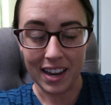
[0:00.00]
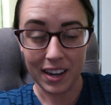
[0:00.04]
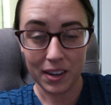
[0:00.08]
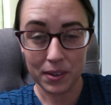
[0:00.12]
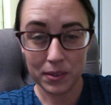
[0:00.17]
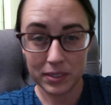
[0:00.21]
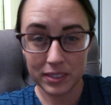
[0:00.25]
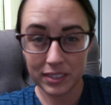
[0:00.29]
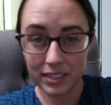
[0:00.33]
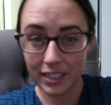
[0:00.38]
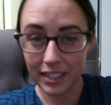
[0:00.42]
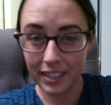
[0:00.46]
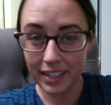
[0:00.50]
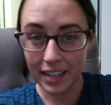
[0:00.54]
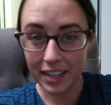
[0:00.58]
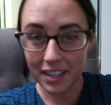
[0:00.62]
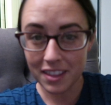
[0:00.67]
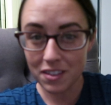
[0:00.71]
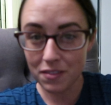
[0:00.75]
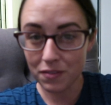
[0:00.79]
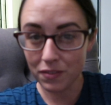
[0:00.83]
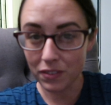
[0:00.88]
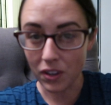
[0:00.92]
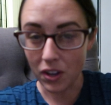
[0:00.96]
I was gonna
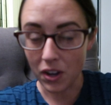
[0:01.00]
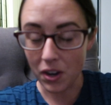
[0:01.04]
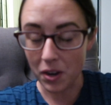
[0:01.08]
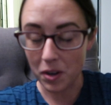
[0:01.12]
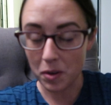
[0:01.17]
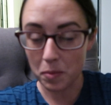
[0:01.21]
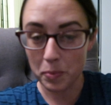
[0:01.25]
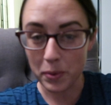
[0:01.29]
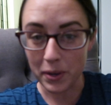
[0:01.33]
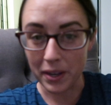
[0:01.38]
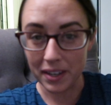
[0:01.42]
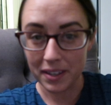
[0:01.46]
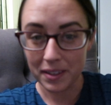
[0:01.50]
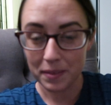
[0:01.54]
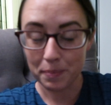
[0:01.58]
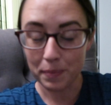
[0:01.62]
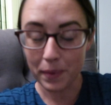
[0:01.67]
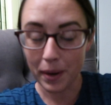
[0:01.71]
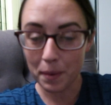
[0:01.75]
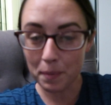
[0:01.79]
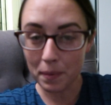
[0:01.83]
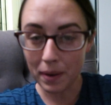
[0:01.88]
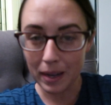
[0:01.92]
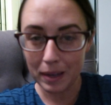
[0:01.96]
end the vlog, but
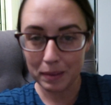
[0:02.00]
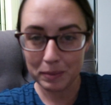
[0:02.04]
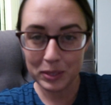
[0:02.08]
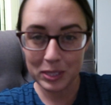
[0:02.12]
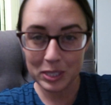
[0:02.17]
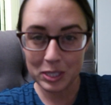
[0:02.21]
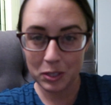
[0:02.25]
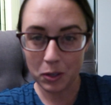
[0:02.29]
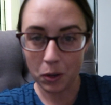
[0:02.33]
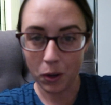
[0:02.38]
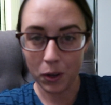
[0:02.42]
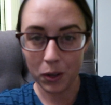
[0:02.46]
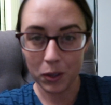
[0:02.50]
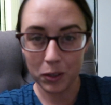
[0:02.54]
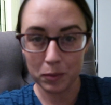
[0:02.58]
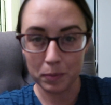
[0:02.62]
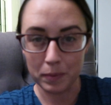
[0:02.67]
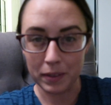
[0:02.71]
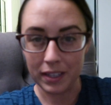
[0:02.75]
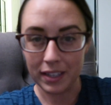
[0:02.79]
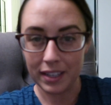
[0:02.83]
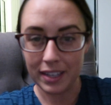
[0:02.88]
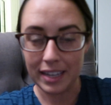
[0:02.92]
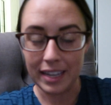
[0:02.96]
my mom just
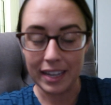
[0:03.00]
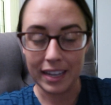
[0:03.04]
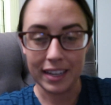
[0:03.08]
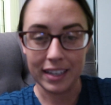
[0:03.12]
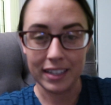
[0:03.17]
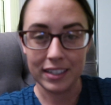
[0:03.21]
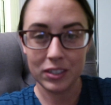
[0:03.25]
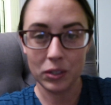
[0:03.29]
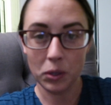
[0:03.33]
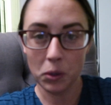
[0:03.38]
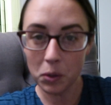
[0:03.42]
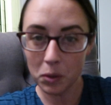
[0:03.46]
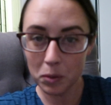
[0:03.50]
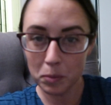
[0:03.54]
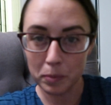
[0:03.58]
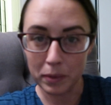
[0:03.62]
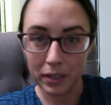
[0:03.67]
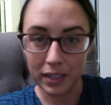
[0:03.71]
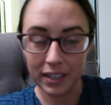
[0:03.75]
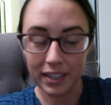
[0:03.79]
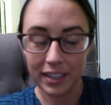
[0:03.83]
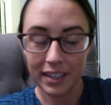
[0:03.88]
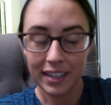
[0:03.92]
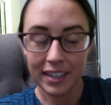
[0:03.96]
called me and told
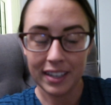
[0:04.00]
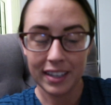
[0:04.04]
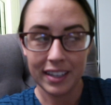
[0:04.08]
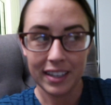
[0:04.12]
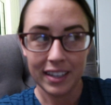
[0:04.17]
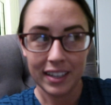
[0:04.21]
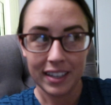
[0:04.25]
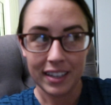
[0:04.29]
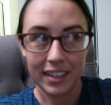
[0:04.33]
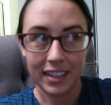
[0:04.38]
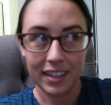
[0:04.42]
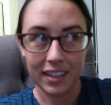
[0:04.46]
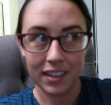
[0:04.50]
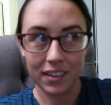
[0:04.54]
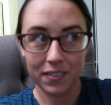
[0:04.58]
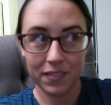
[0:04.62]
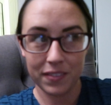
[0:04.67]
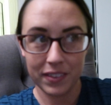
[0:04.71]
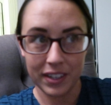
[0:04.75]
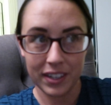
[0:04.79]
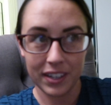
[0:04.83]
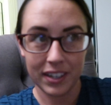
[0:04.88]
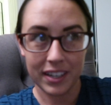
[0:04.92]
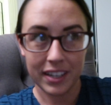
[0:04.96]
me a
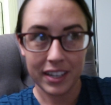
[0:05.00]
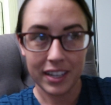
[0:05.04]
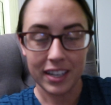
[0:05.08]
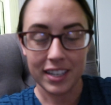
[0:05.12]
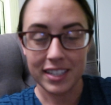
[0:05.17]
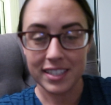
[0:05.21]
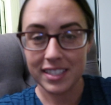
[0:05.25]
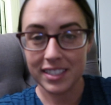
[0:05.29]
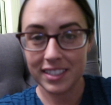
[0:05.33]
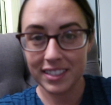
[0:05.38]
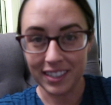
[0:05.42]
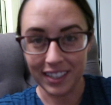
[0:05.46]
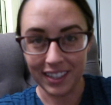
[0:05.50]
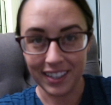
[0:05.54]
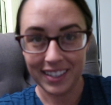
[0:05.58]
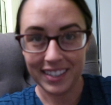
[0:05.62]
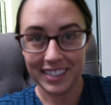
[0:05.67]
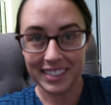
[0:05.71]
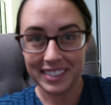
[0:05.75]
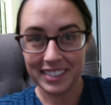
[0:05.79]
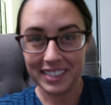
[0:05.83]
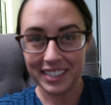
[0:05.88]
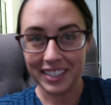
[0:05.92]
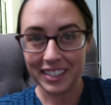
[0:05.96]
very
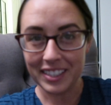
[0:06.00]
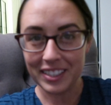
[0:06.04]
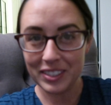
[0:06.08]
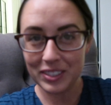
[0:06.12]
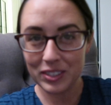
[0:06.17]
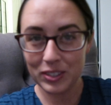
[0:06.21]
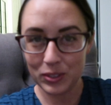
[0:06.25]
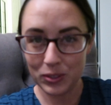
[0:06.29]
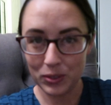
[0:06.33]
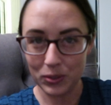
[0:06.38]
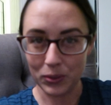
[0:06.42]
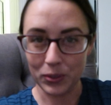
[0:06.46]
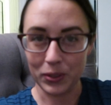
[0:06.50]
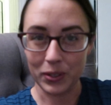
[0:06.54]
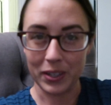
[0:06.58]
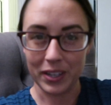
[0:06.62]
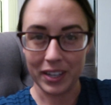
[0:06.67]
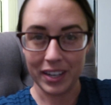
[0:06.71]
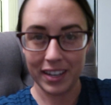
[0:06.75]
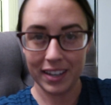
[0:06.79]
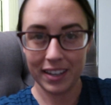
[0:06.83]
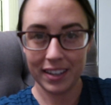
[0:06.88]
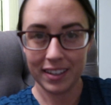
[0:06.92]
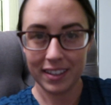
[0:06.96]
astonishing
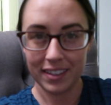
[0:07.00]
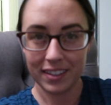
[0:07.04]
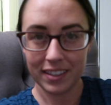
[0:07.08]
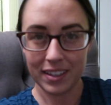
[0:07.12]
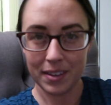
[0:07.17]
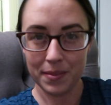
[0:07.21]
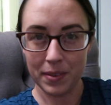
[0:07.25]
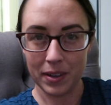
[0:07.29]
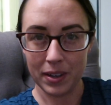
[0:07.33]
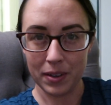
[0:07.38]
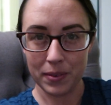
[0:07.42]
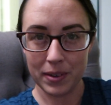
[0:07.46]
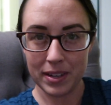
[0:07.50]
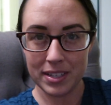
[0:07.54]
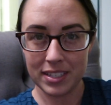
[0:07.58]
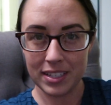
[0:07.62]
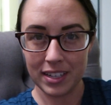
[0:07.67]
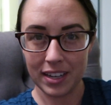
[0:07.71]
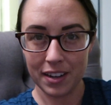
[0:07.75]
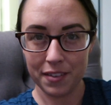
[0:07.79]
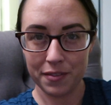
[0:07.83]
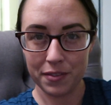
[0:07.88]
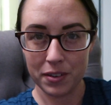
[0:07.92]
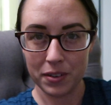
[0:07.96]
story. Come on, why is
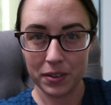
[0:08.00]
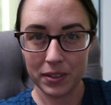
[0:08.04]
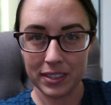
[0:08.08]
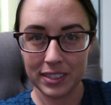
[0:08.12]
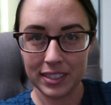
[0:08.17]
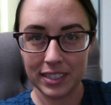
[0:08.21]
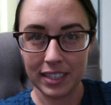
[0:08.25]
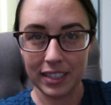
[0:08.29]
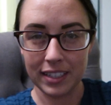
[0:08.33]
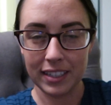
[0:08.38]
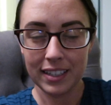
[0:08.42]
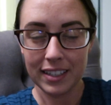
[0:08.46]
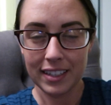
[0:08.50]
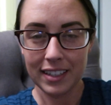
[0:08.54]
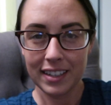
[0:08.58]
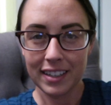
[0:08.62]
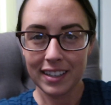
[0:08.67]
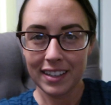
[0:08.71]
it not focusing?